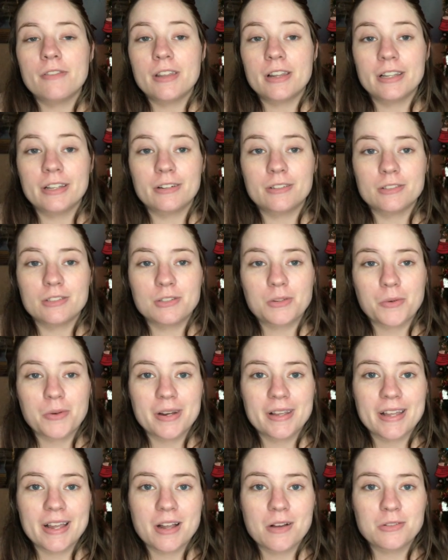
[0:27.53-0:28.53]
the little
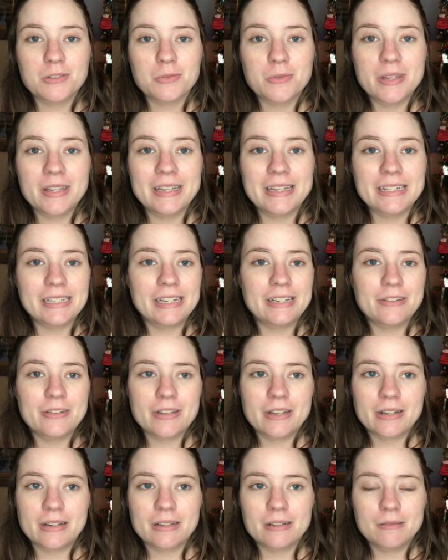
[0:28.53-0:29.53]
story that goes with it, and you
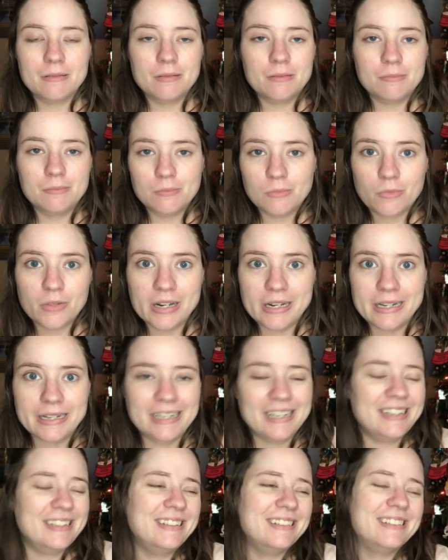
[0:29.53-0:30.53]
can read it.